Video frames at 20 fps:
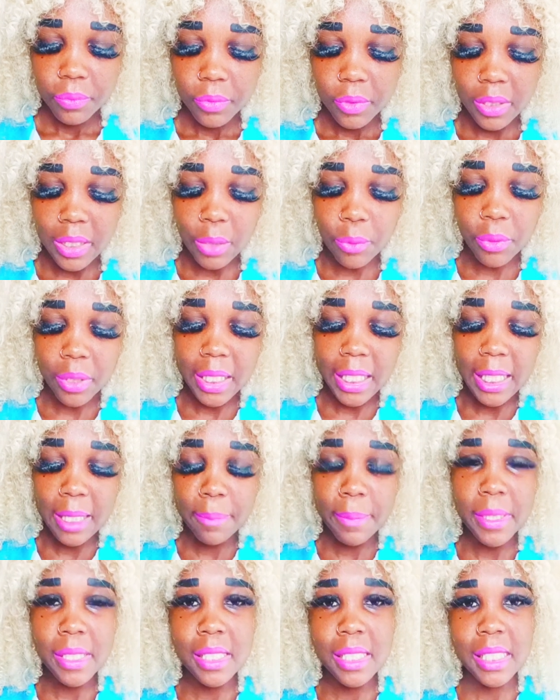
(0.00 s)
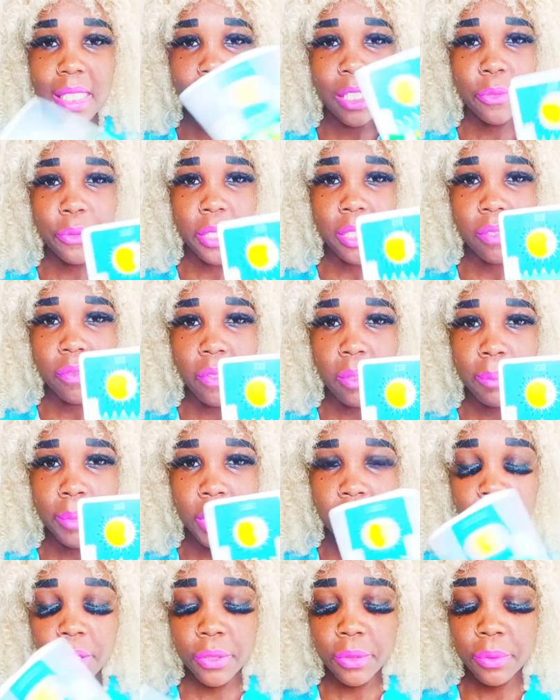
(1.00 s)
They were keeping secrets from
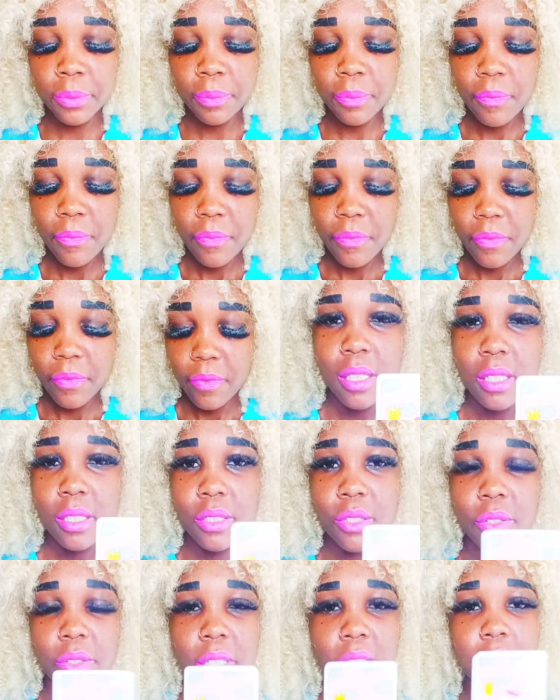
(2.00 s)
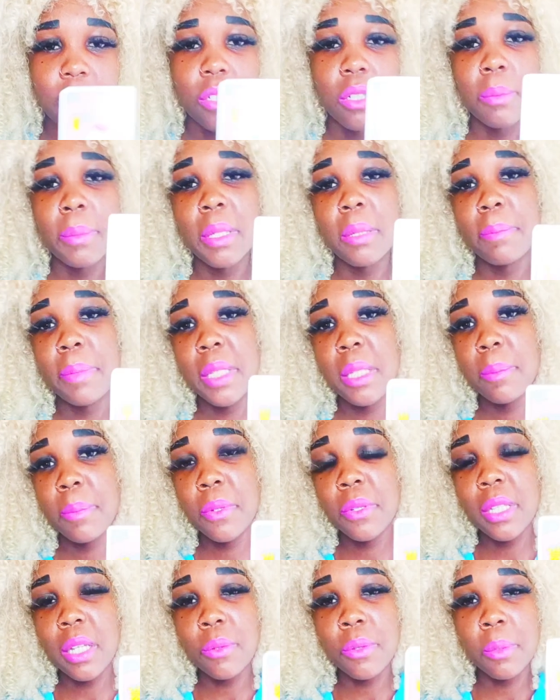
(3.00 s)
you. So this could have been
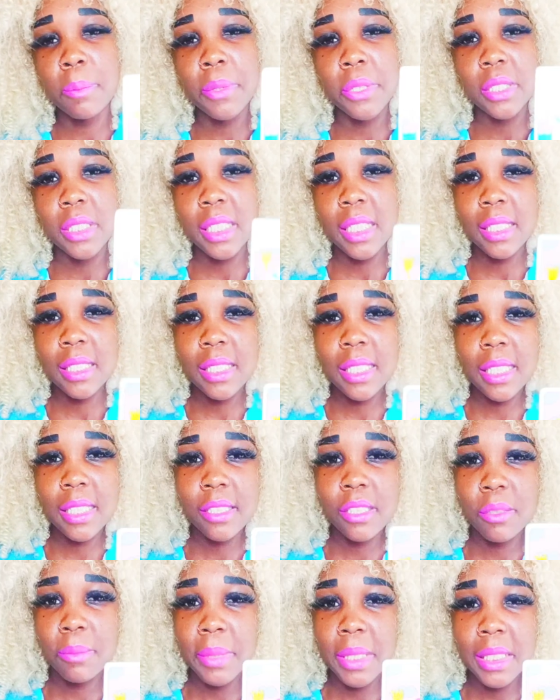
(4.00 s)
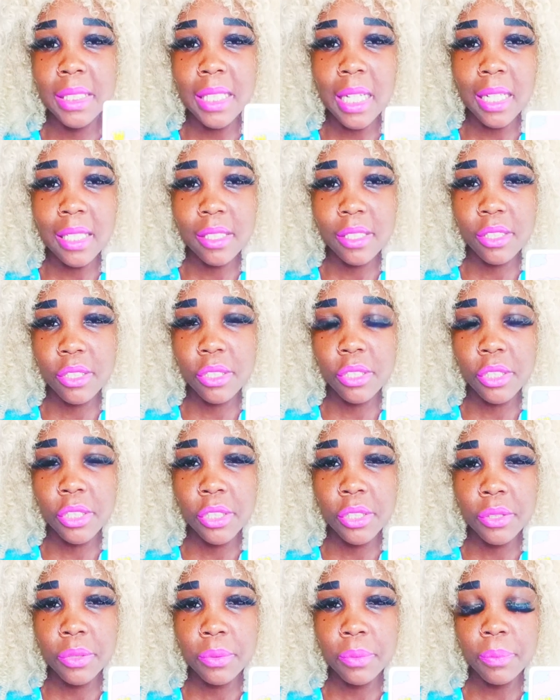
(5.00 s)
people that were pretending to be nice to
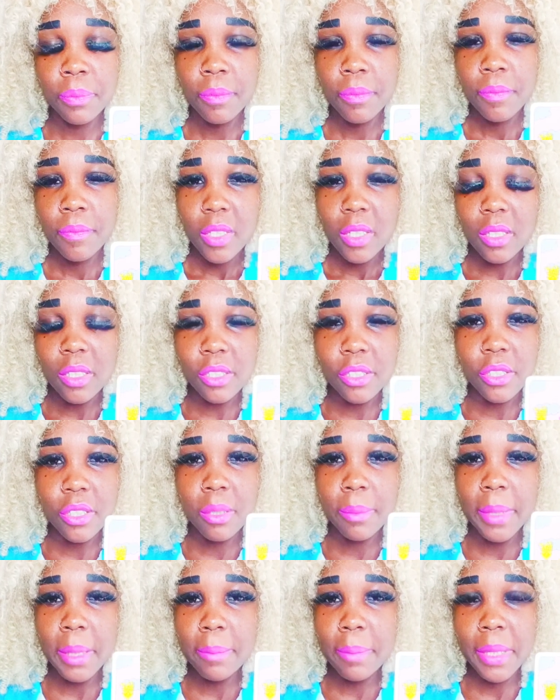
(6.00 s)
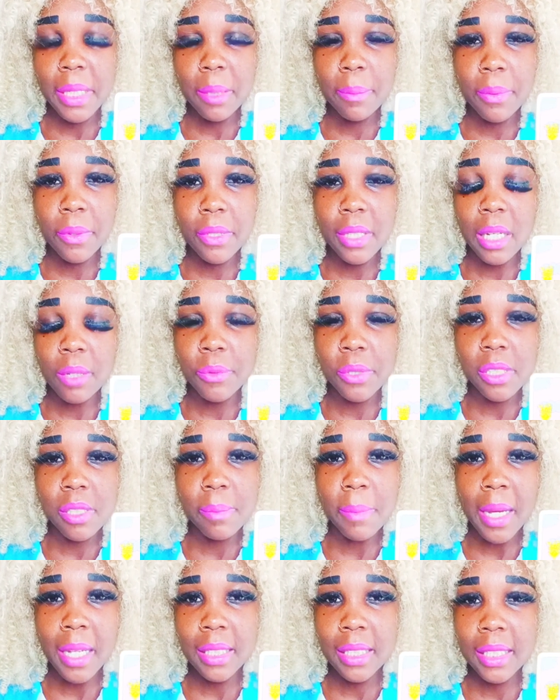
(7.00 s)
you. This could have been people that were
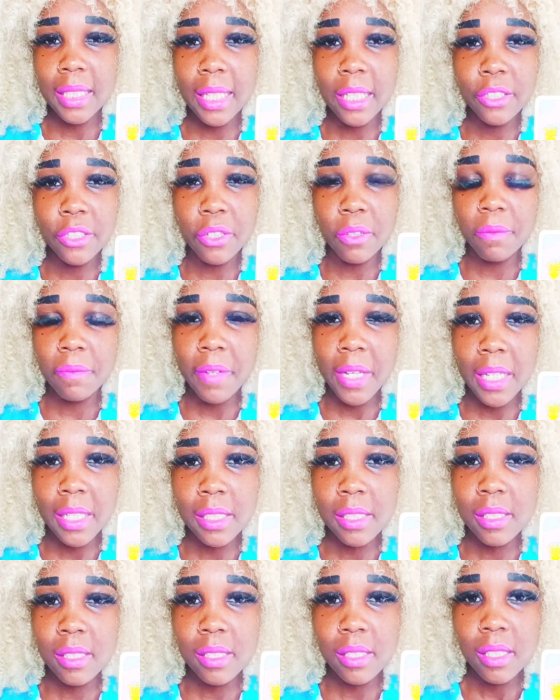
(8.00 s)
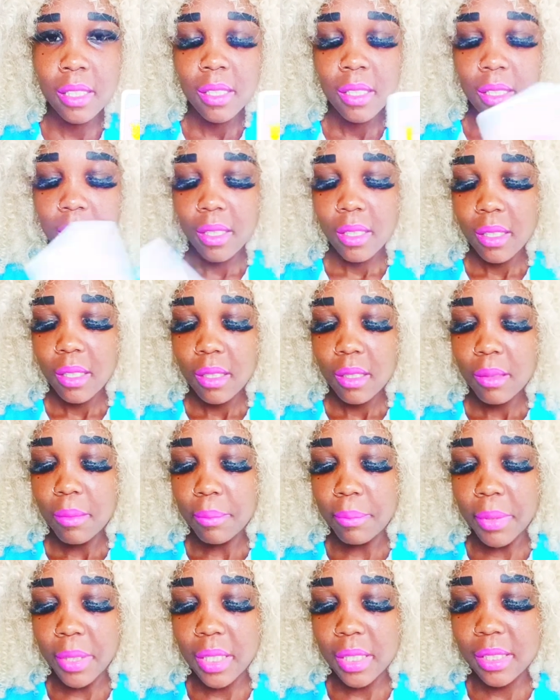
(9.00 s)
smiling in your face,
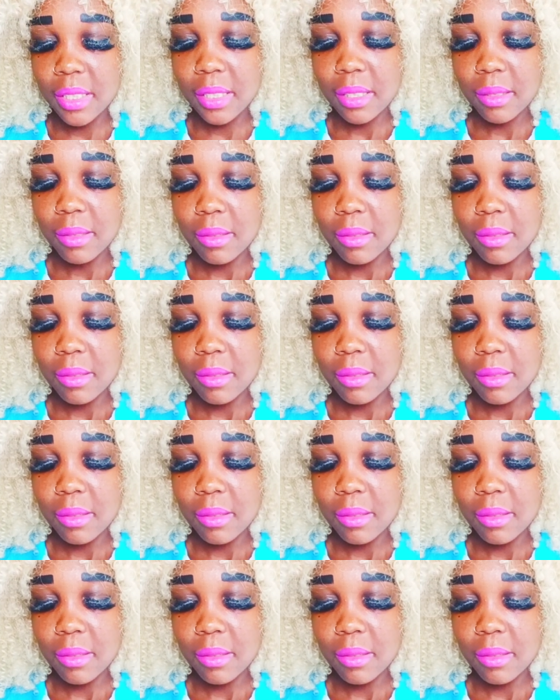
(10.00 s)
but